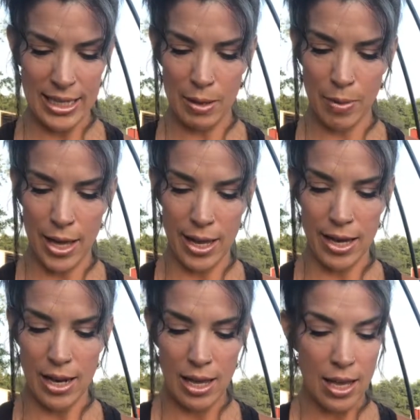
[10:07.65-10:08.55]
spun,
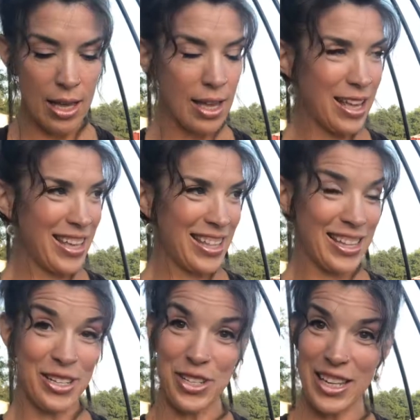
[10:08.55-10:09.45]

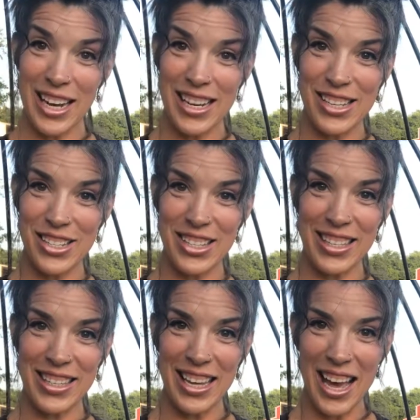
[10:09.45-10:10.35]
there's Sadie, she
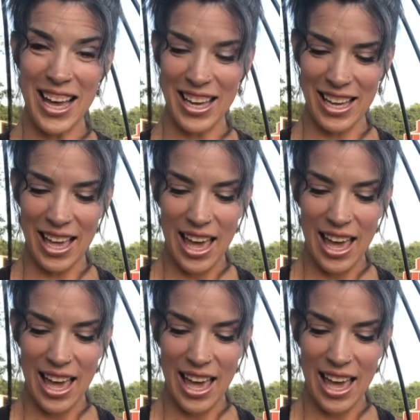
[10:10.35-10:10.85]
says hi.